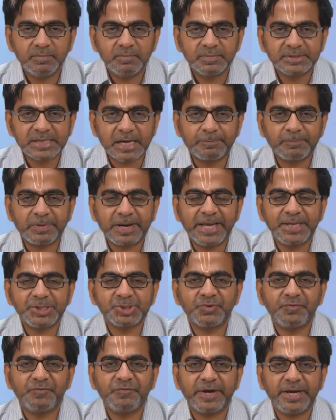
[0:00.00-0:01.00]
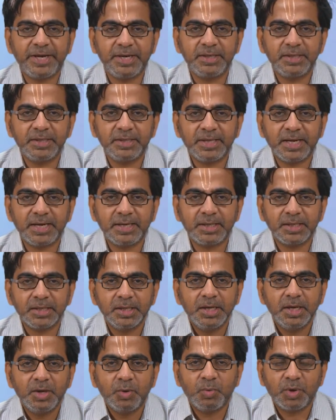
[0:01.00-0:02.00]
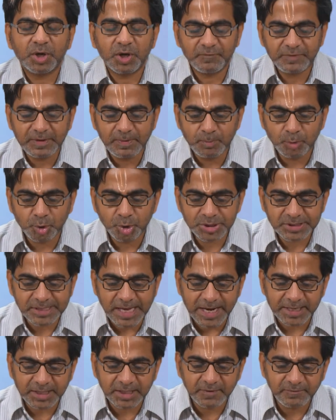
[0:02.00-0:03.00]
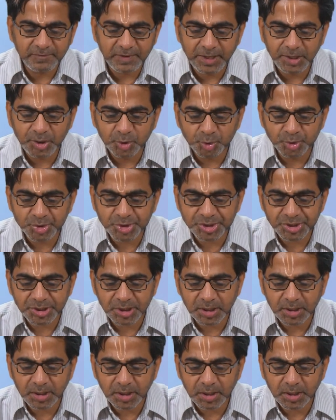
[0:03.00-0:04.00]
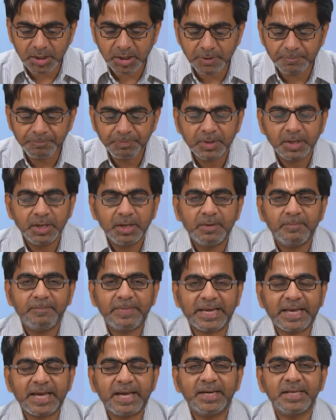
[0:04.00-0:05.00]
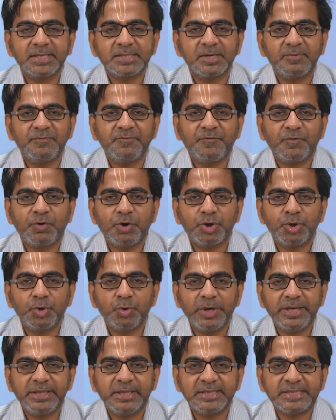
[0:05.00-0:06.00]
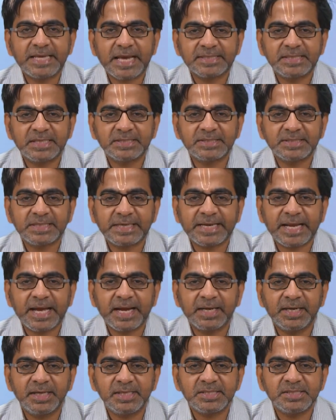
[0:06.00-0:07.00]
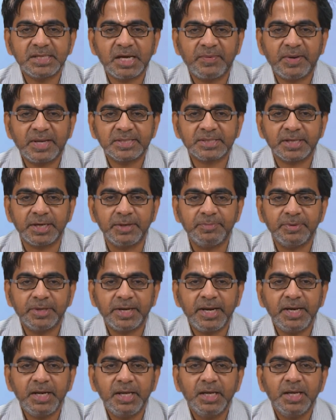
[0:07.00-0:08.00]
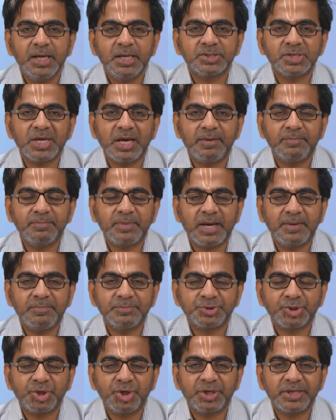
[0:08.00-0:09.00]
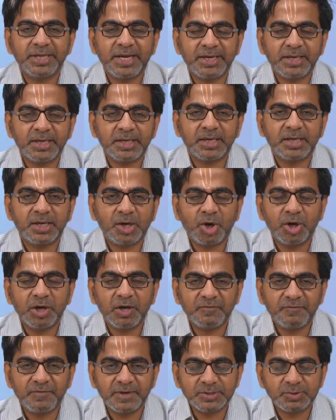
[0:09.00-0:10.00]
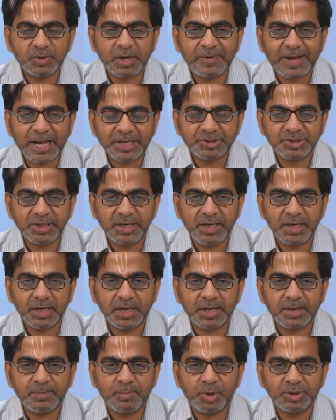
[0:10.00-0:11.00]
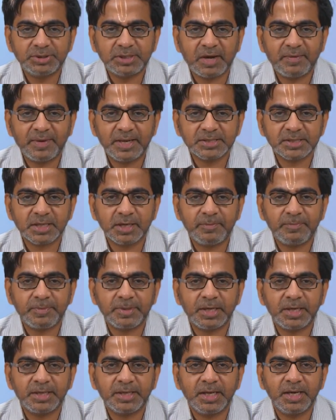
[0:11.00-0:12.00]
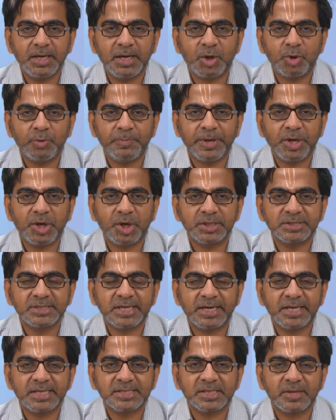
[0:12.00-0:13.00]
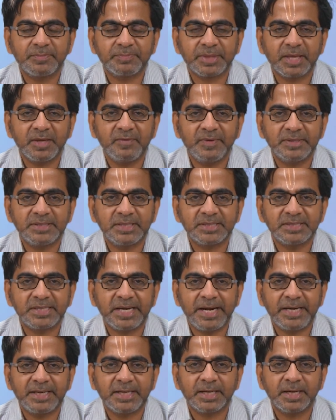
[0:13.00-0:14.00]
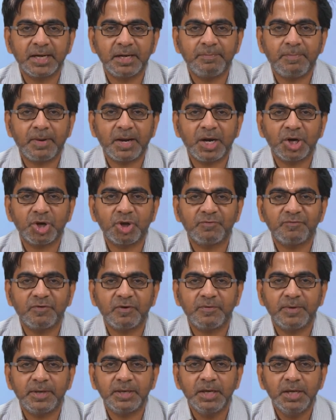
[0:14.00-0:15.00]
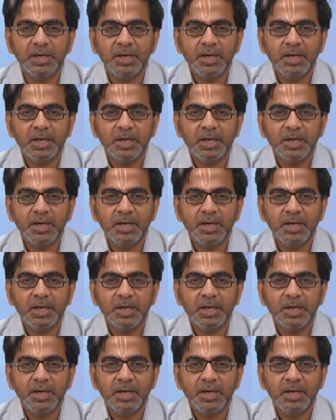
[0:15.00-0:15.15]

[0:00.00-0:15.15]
surprised to find that one of the most actively used mechanism for doing this XSS attack is JavaScript, right. So, I am sure that all of us would have actually heard about JavaScript till now, because that is something which is an integral part of our